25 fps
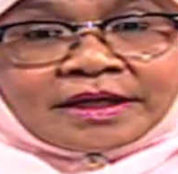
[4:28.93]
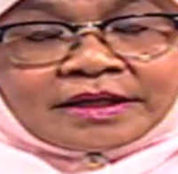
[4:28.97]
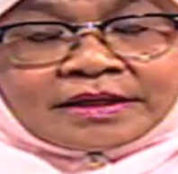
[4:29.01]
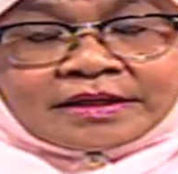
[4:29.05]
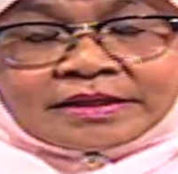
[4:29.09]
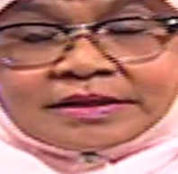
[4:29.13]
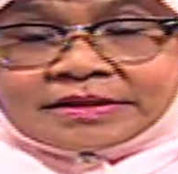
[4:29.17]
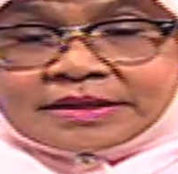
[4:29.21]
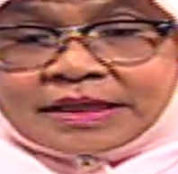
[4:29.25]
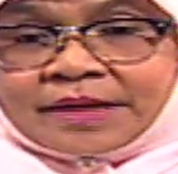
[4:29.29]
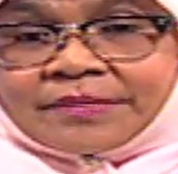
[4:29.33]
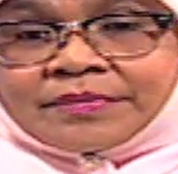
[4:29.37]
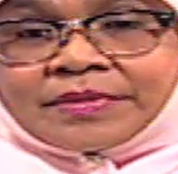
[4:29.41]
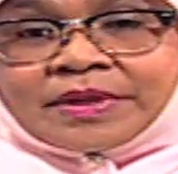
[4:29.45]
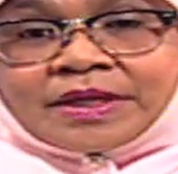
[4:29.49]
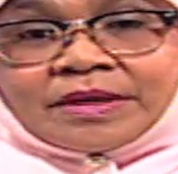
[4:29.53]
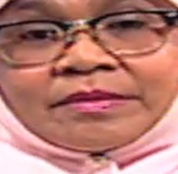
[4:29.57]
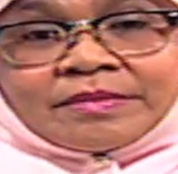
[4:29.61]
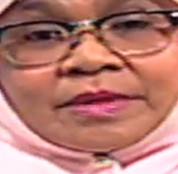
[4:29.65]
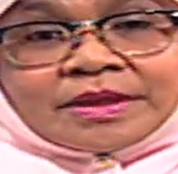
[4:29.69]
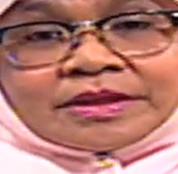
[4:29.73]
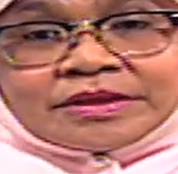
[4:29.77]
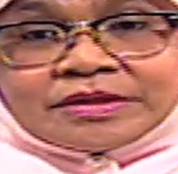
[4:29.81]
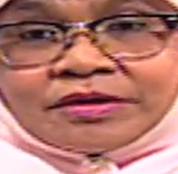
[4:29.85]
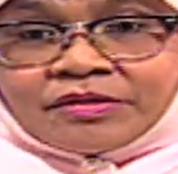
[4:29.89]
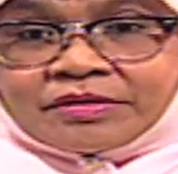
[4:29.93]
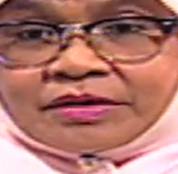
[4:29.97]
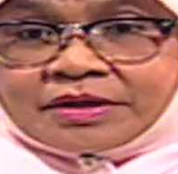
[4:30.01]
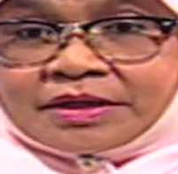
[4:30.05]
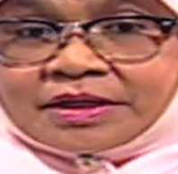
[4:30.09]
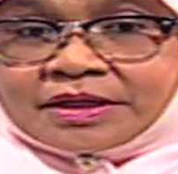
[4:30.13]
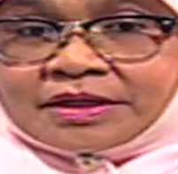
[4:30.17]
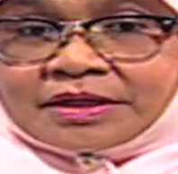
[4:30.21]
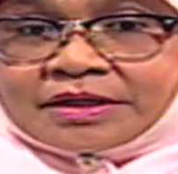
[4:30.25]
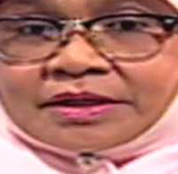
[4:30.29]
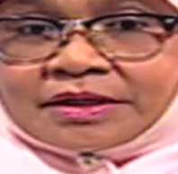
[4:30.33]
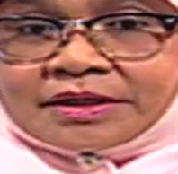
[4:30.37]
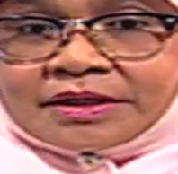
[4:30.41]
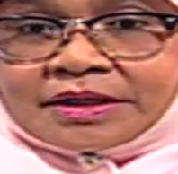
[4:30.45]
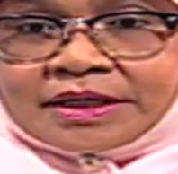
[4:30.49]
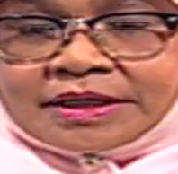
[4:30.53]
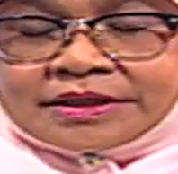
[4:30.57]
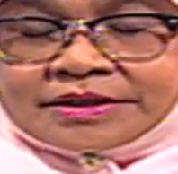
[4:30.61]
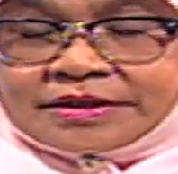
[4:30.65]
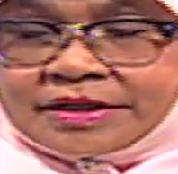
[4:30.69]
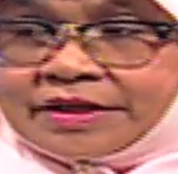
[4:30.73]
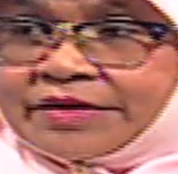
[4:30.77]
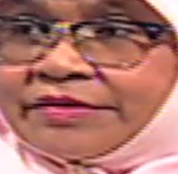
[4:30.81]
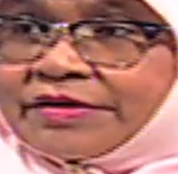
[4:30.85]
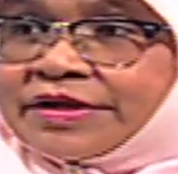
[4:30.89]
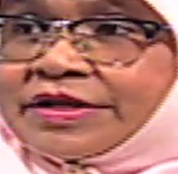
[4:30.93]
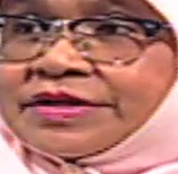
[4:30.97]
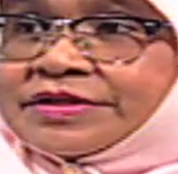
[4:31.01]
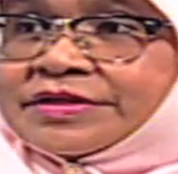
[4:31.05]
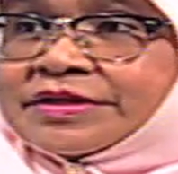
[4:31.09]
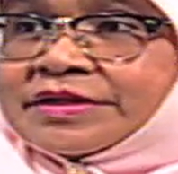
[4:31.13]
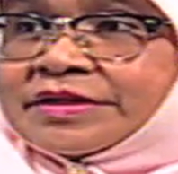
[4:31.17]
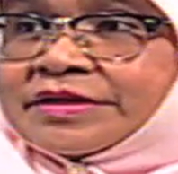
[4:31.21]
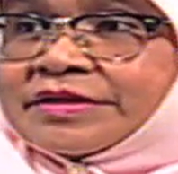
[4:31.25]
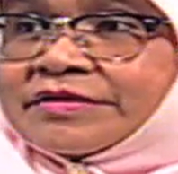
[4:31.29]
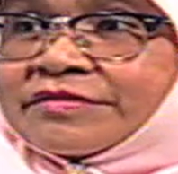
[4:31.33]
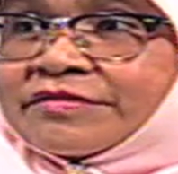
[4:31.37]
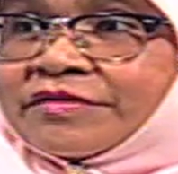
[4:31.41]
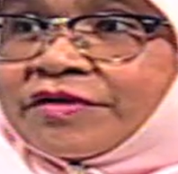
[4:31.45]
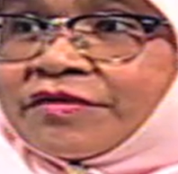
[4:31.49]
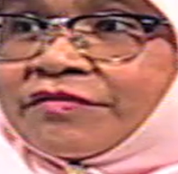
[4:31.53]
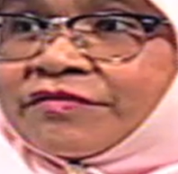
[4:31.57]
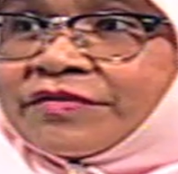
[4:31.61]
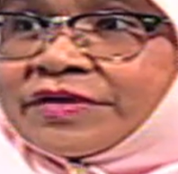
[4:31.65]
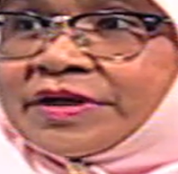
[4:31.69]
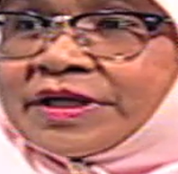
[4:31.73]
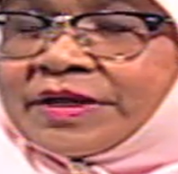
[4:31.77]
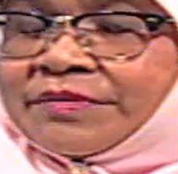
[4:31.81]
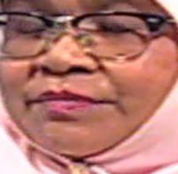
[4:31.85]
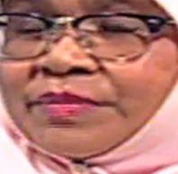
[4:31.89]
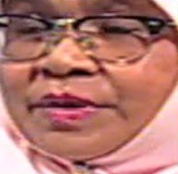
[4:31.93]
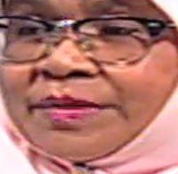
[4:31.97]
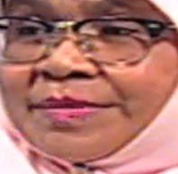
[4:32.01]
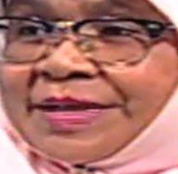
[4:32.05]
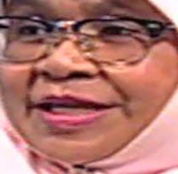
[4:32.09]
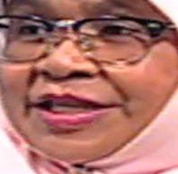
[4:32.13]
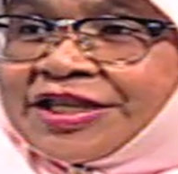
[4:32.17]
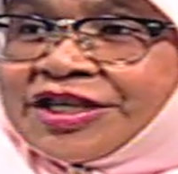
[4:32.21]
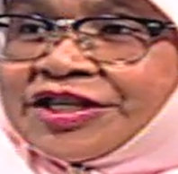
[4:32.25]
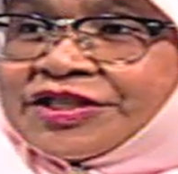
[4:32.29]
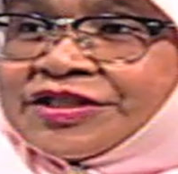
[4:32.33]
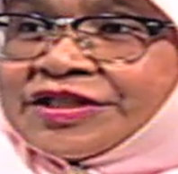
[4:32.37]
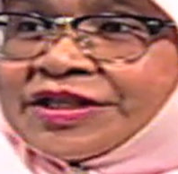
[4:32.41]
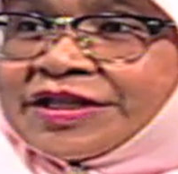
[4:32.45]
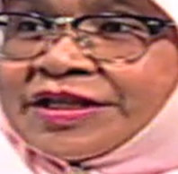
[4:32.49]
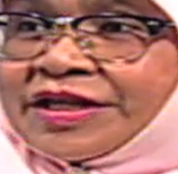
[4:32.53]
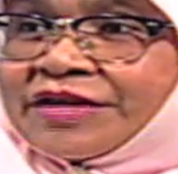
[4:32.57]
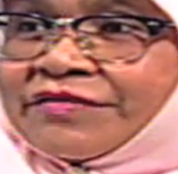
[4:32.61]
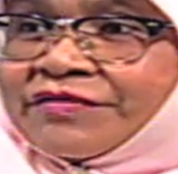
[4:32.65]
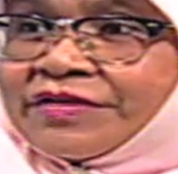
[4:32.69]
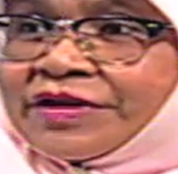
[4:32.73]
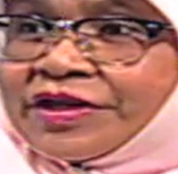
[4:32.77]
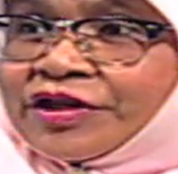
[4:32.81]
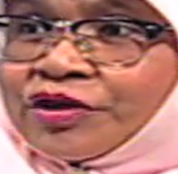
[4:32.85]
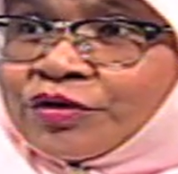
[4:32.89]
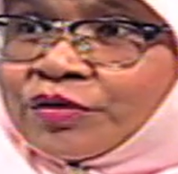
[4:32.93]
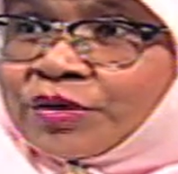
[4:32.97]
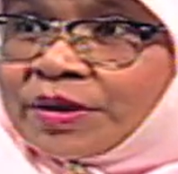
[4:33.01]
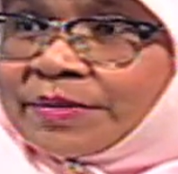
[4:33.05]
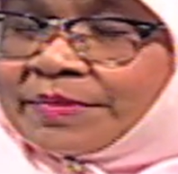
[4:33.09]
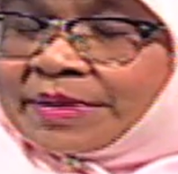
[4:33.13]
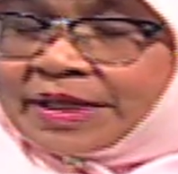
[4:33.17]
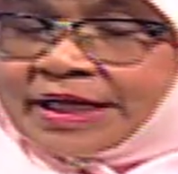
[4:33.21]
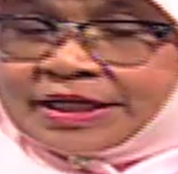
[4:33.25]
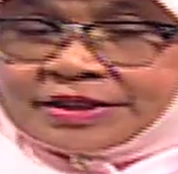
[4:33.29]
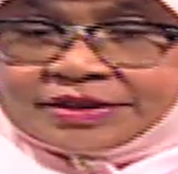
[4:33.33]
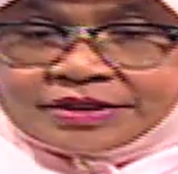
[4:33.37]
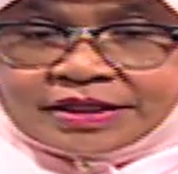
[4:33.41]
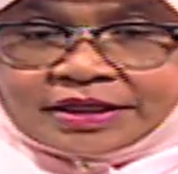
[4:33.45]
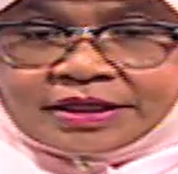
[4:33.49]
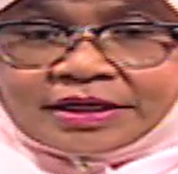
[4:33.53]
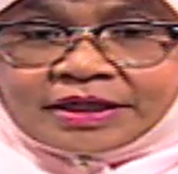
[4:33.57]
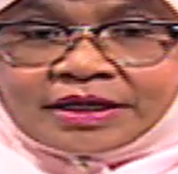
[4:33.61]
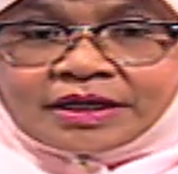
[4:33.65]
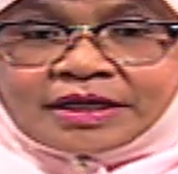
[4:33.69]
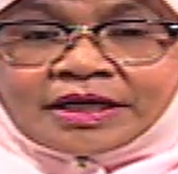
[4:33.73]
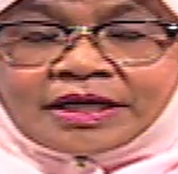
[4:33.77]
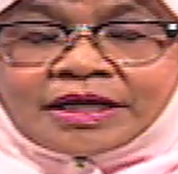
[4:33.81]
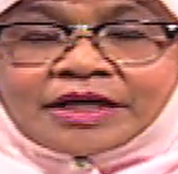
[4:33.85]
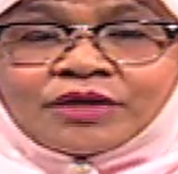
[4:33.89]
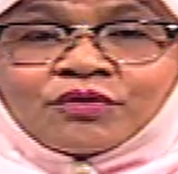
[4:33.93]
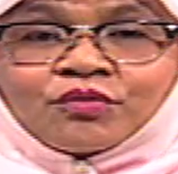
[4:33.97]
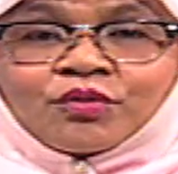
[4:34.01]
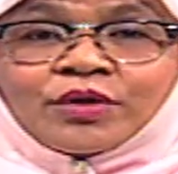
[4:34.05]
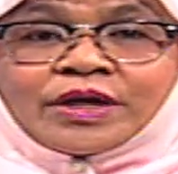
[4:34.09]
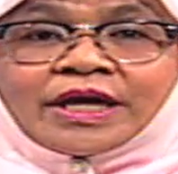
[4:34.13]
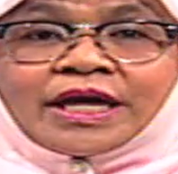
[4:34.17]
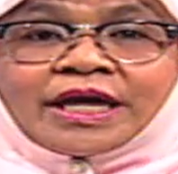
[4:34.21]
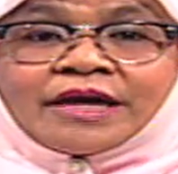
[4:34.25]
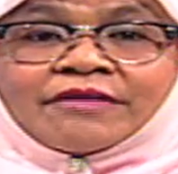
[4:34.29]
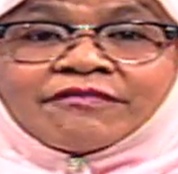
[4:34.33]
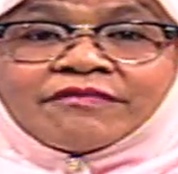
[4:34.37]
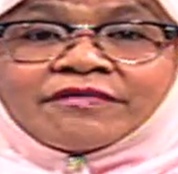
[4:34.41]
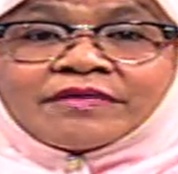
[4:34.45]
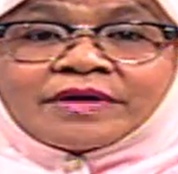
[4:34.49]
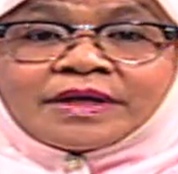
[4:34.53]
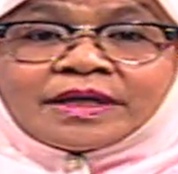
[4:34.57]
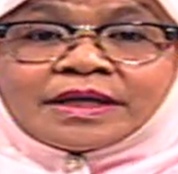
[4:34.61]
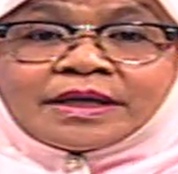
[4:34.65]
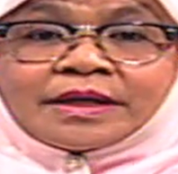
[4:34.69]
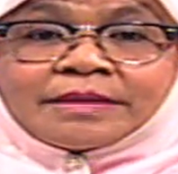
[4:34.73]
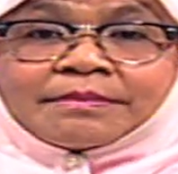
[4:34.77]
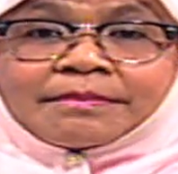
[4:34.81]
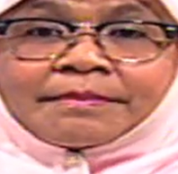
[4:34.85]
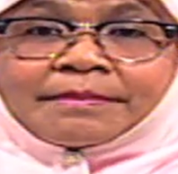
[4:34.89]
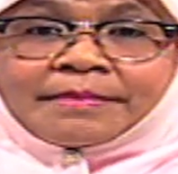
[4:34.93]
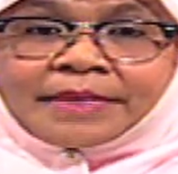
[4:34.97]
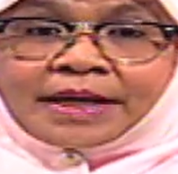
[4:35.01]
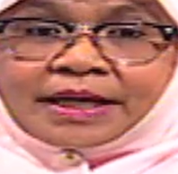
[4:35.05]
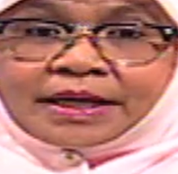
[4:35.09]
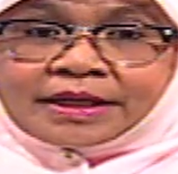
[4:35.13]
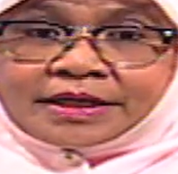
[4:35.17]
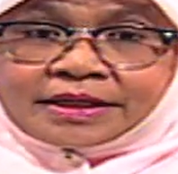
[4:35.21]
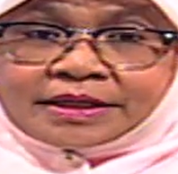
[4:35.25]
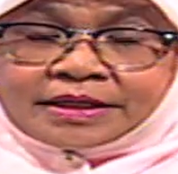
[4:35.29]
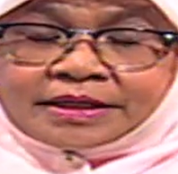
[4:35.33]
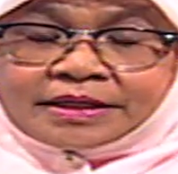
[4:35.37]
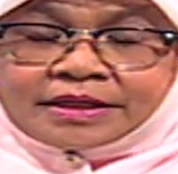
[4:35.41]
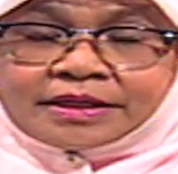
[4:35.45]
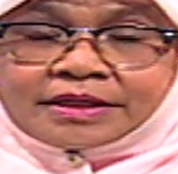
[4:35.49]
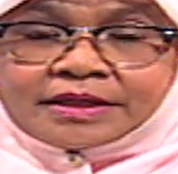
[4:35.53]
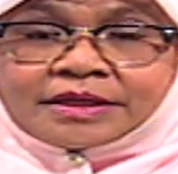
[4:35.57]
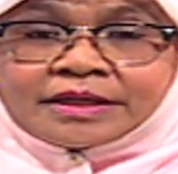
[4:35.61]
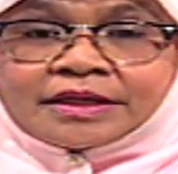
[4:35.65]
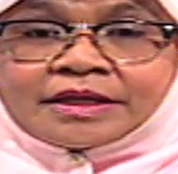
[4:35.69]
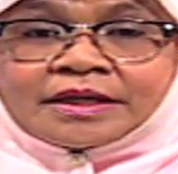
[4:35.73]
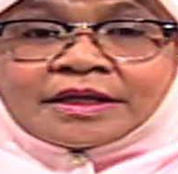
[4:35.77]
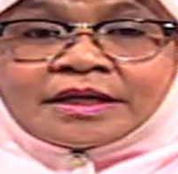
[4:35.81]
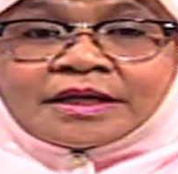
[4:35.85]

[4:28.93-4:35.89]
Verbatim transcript: and the sub theme is on the acceleration of the implementation of the New Urban Agenda, and mm-hmm. we have uh, many.